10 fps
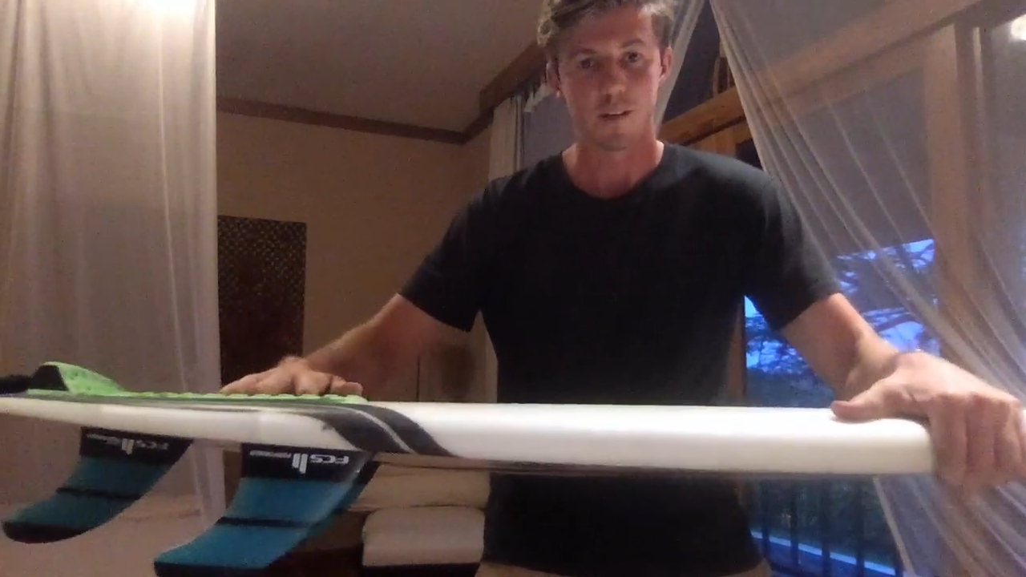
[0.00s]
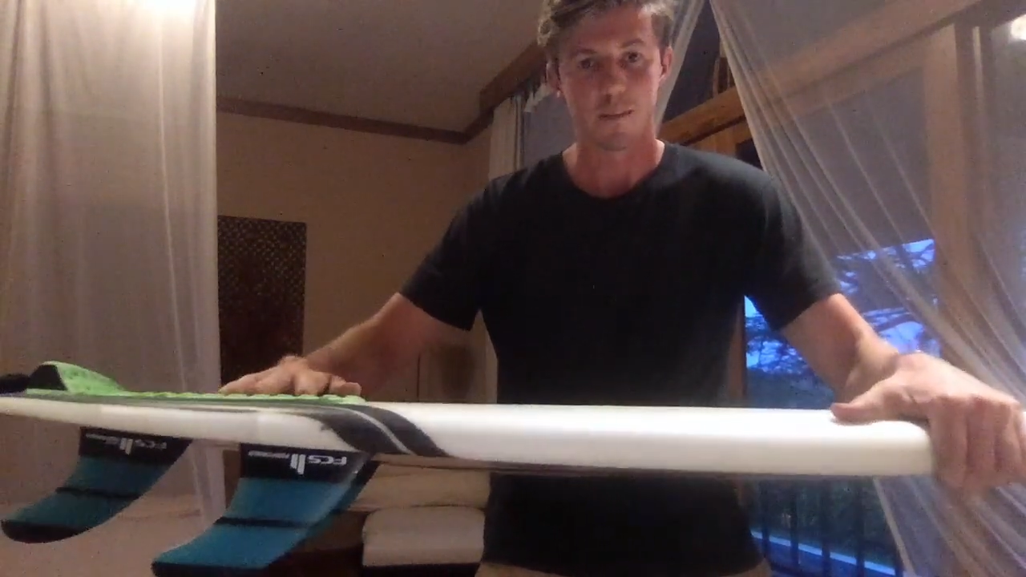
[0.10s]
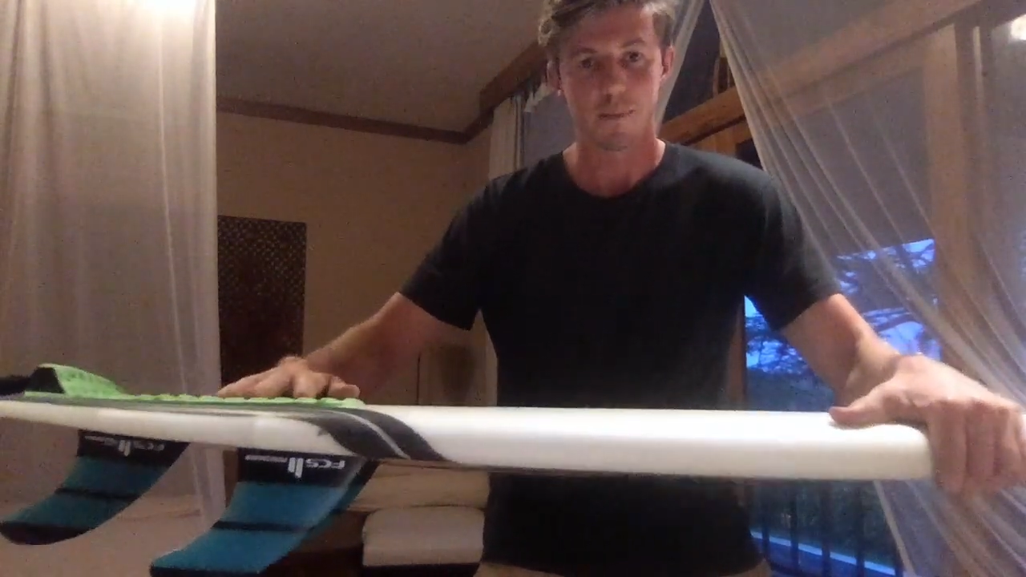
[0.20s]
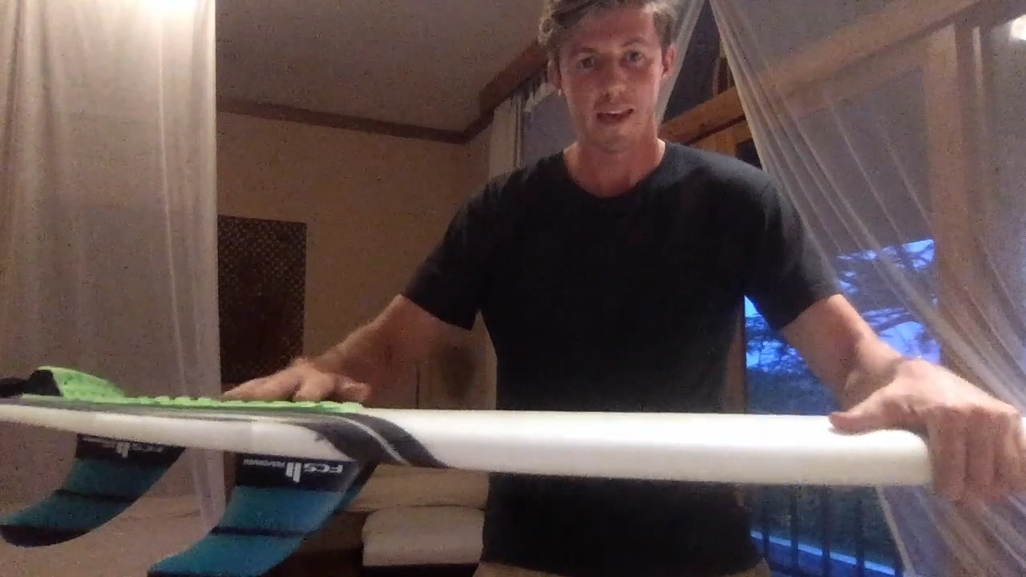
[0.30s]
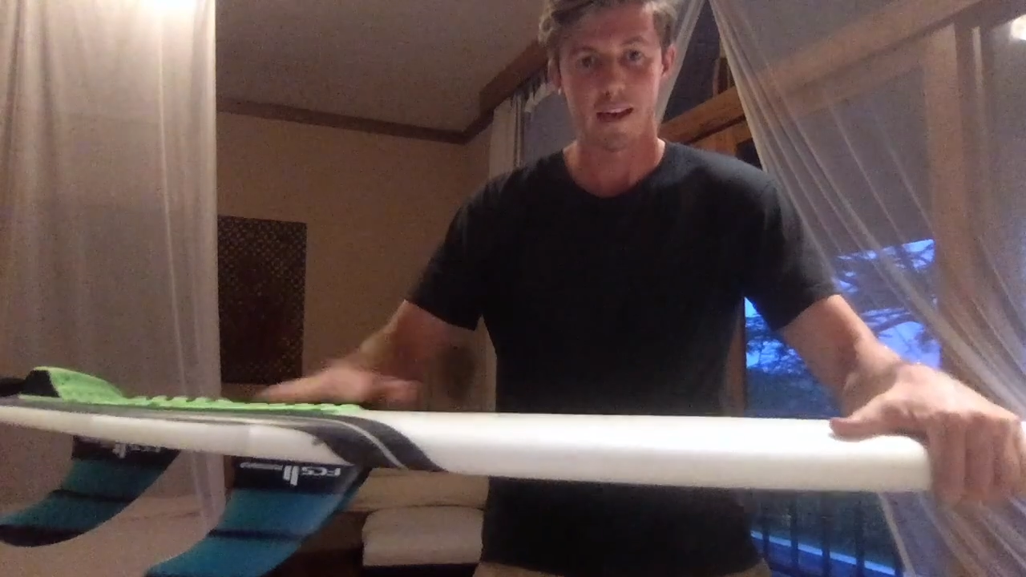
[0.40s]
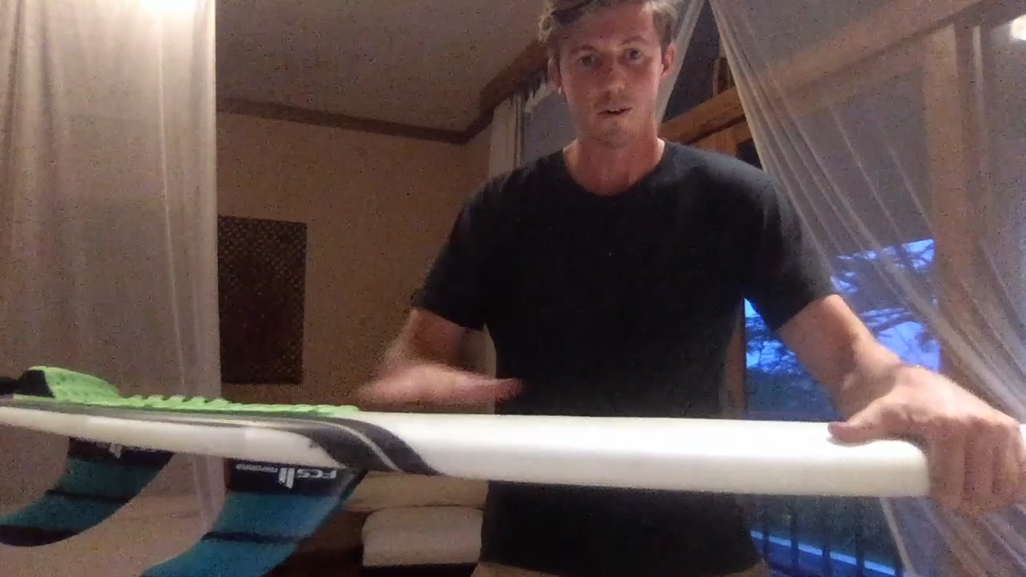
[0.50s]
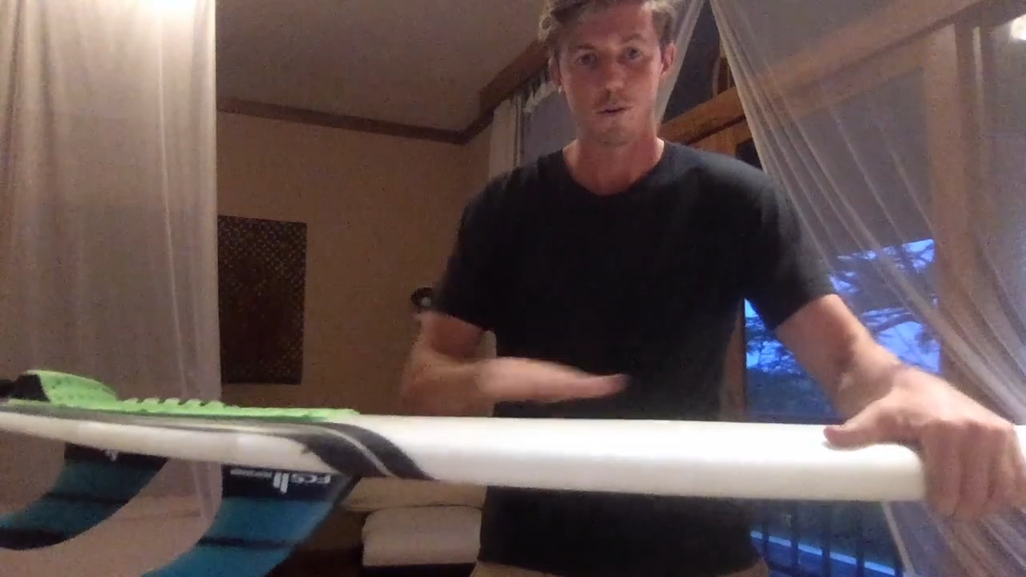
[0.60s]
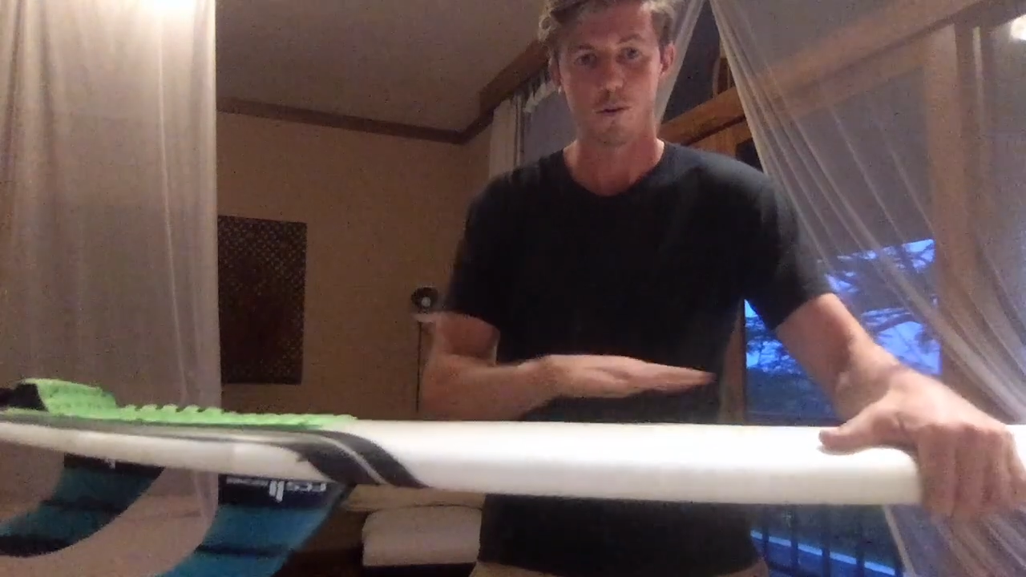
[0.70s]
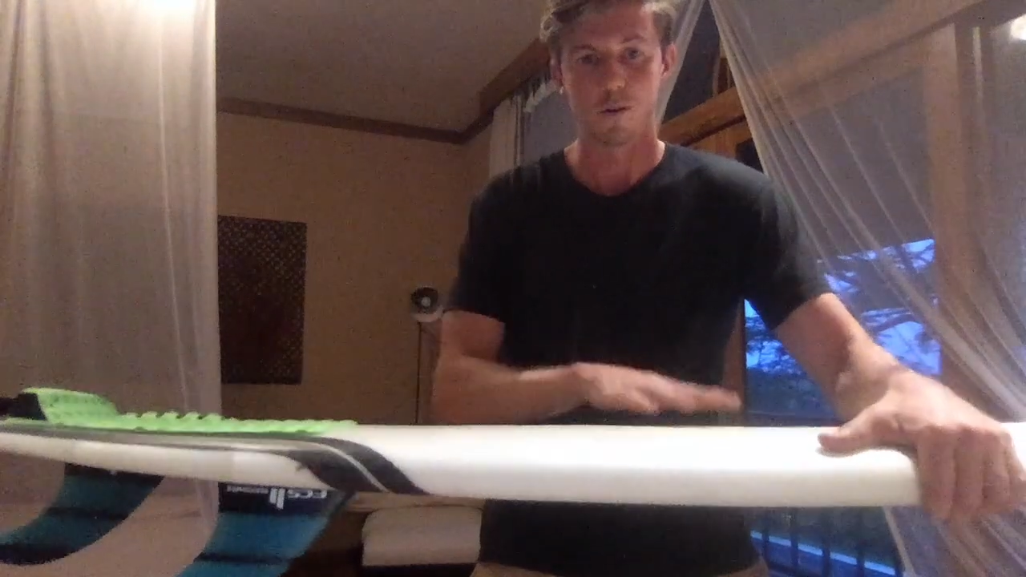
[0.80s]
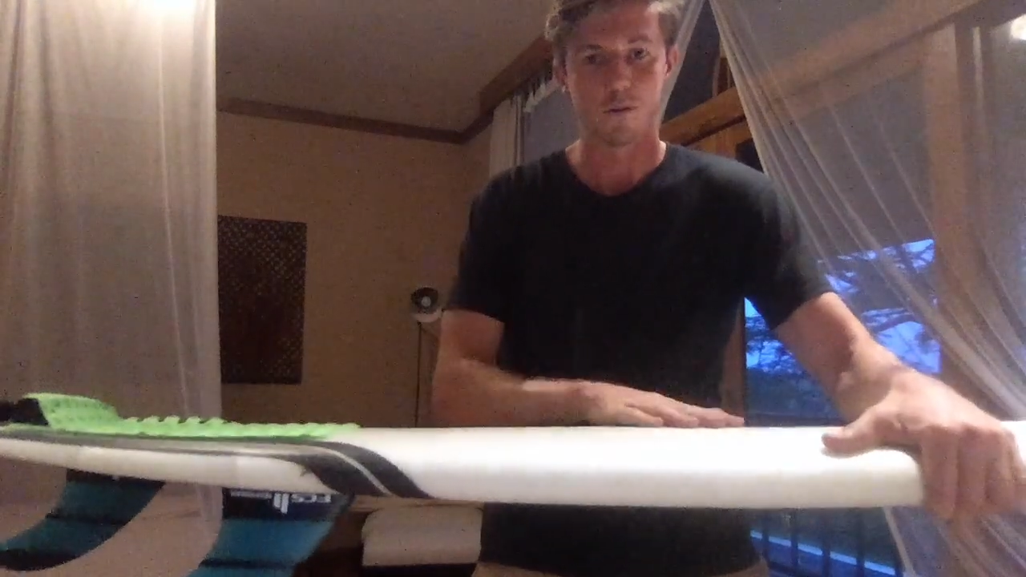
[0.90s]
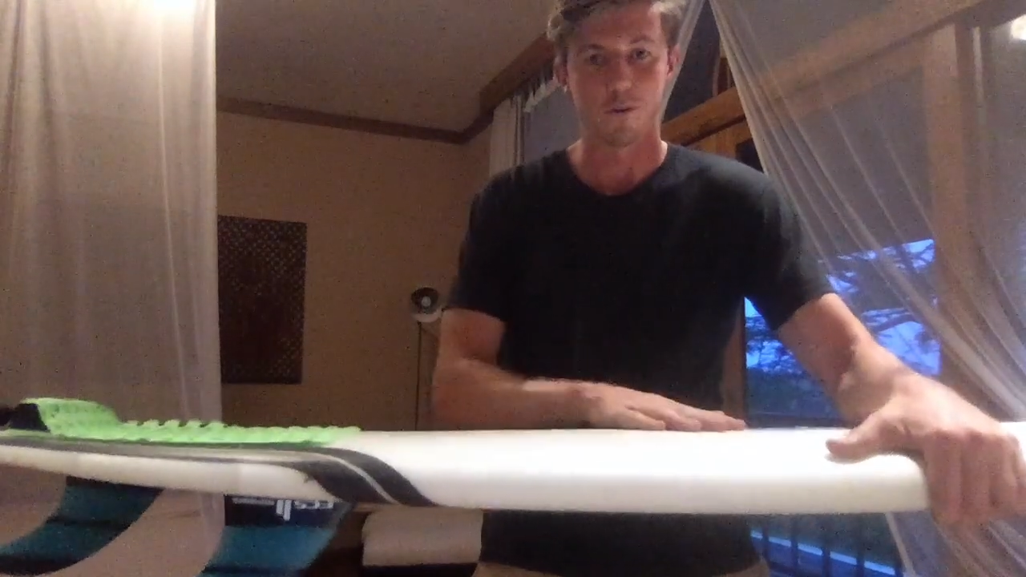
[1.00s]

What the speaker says: it up there or